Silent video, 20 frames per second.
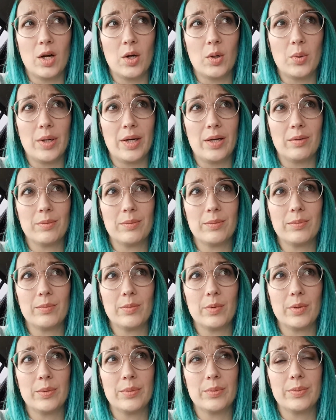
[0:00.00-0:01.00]
Oh well,
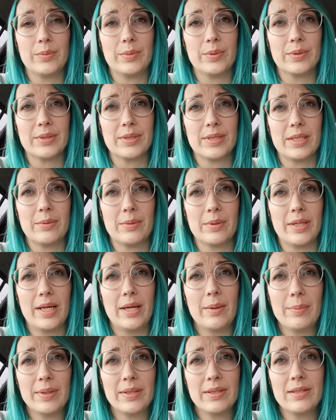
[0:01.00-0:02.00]
we'll see what
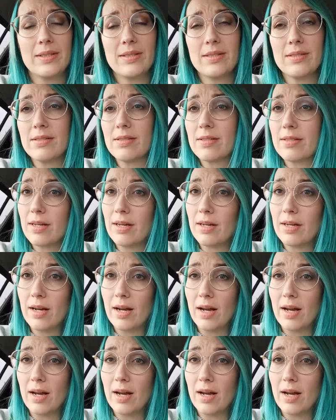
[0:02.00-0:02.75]
happens.